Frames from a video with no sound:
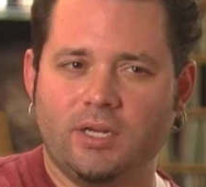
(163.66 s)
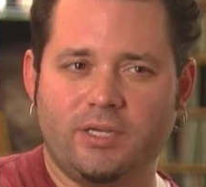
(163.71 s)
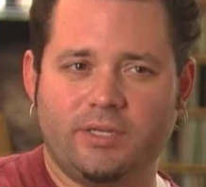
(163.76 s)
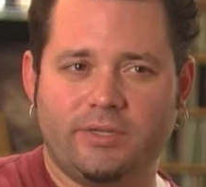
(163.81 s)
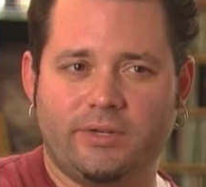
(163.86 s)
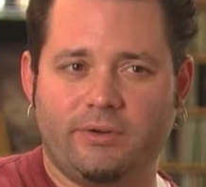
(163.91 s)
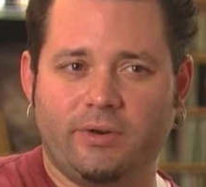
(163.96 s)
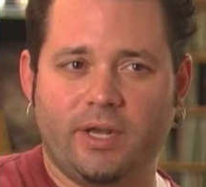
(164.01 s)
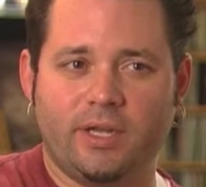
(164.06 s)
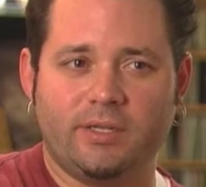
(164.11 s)

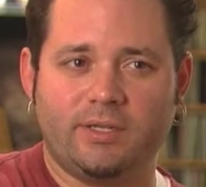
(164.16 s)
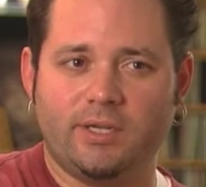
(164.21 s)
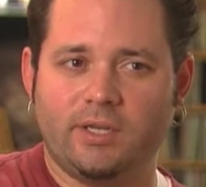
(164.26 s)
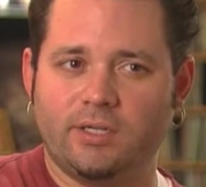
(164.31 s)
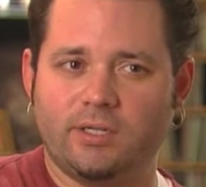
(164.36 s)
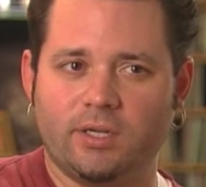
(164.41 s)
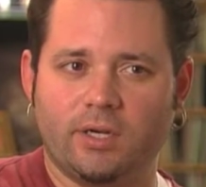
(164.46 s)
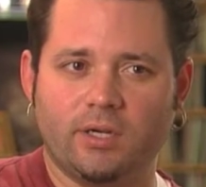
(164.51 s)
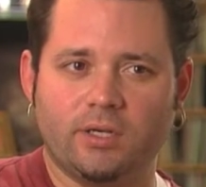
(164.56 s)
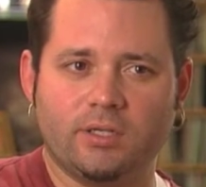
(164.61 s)
She's a great
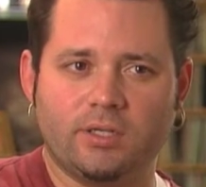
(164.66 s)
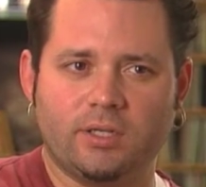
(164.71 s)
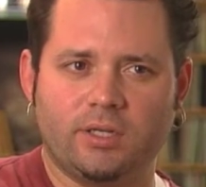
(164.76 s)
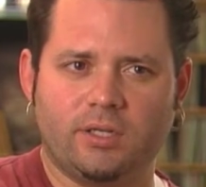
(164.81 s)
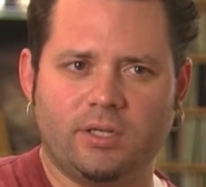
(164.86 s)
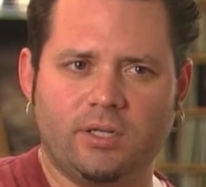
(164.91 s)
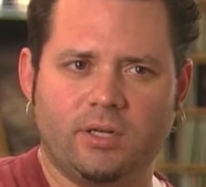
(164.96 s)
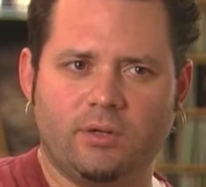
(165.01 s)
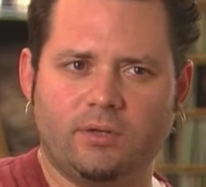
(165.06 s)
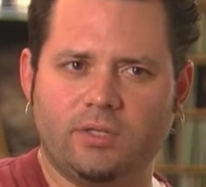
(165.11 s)
teacher.
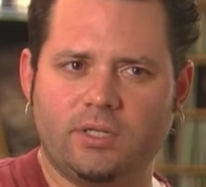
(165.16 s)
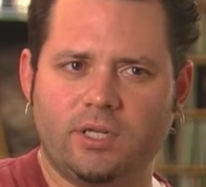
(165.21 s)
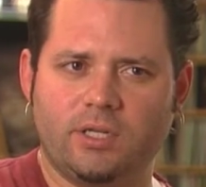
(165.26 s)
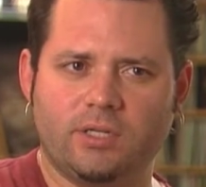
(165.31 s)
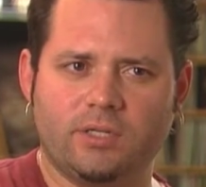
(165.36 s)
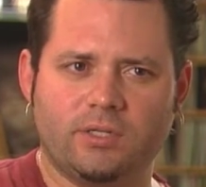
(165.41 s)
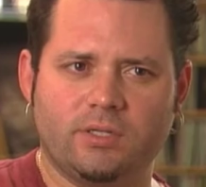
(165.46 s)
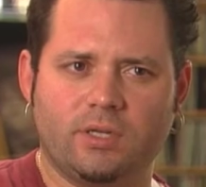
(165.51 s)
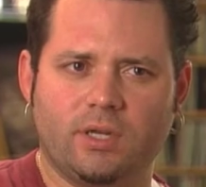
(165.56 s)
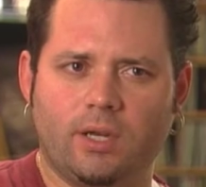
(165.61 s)
She, you know,
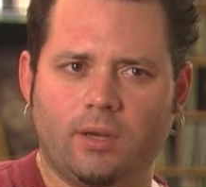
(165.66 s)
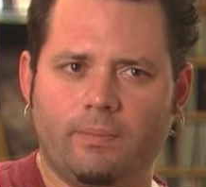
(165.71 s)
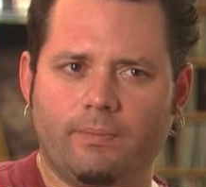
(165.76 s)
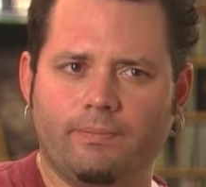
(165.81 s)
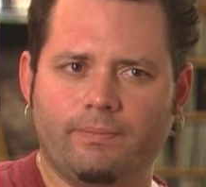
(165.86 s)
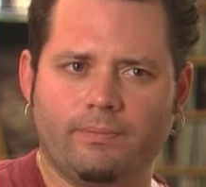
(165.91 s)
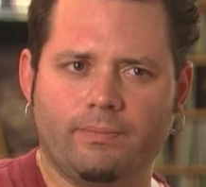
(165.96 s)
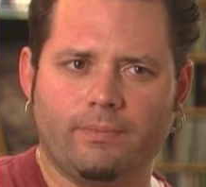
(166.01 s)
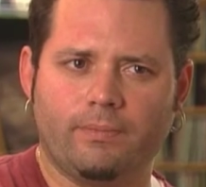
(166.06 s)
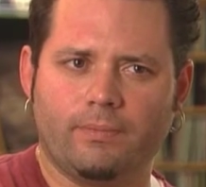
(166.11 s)
teaches
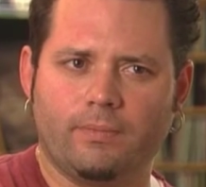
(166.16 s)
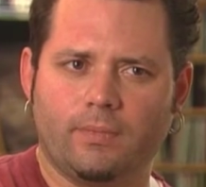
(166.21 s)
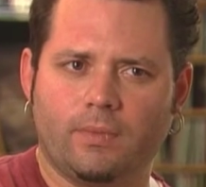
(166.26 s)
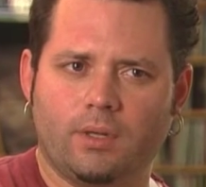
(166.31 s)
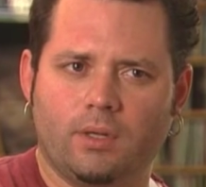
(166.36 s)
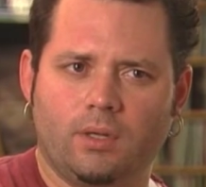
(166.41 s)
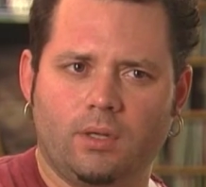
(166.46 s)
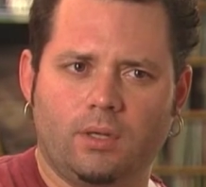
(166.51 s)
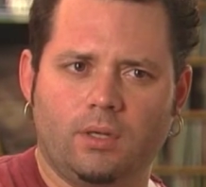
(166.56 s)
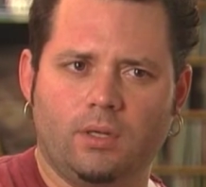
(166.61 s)

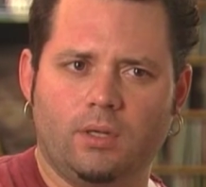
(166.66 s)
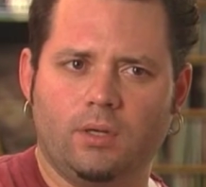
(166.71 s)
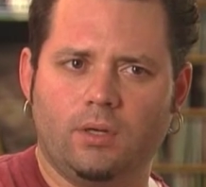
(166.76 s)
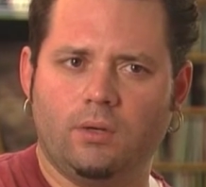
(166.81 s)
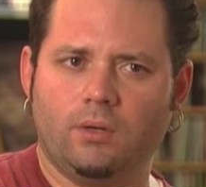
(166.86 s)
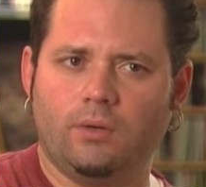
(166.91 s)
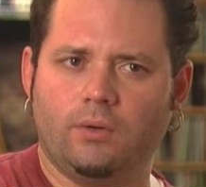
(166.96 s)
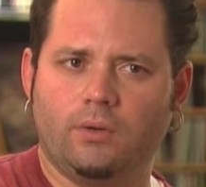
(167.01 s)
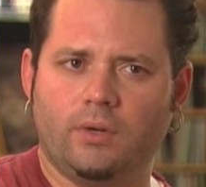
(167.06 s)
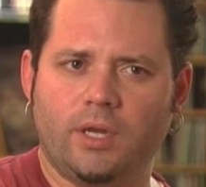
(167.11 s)

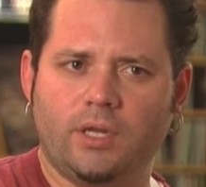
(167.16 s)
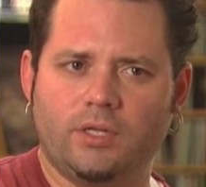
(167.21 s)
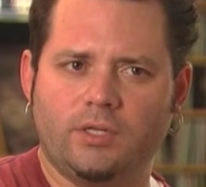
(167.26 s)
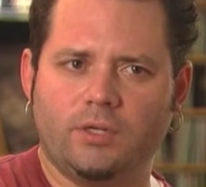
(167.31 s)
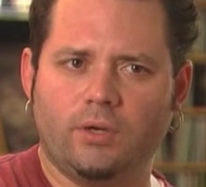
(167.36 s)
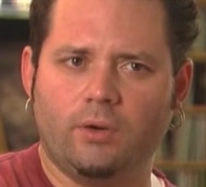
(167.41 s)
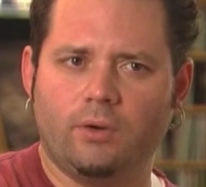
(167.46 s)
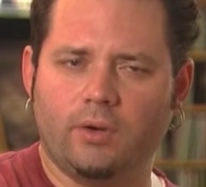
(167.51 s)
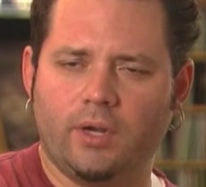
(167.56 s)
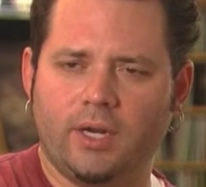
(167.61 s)

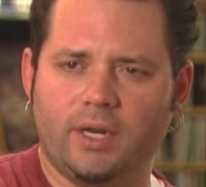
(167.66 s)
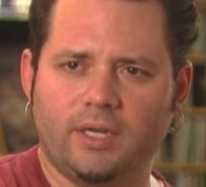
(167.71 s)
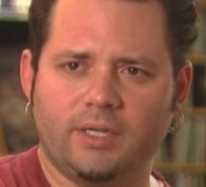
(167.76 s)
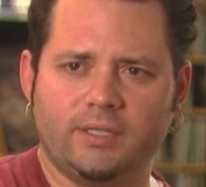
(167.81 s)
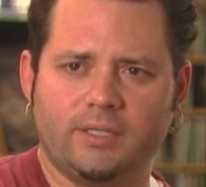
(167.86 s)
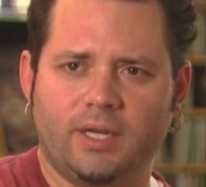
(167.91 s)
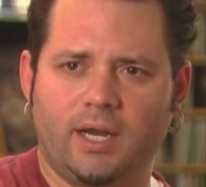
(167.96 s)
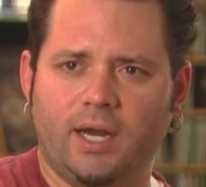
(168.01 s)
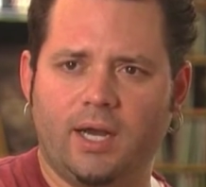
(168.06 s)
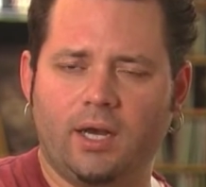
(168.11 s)
great joke
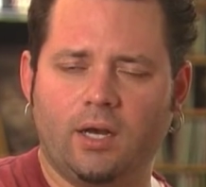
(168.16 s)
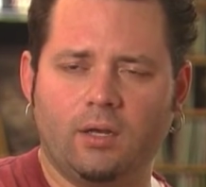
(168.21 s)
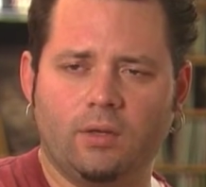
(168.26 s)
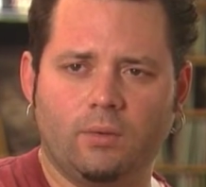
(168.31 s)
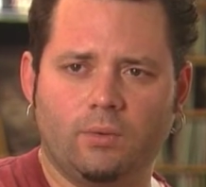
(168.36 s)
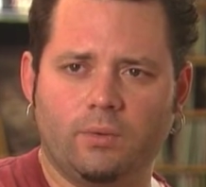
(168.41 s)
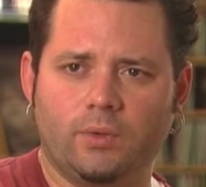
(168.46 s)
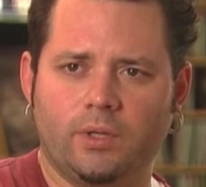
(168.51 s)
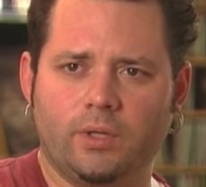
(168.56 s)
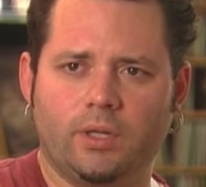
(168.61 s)
writing
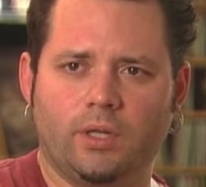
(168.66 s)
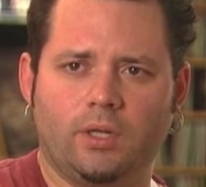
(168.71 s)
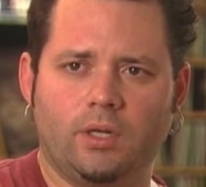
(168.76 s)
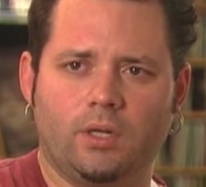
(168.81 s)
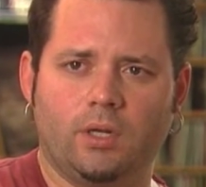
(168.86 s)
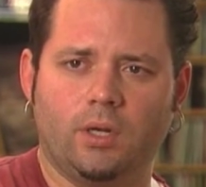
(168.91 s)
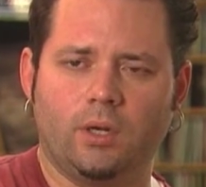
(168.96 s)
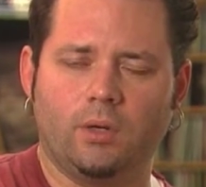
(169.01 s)
style, really, you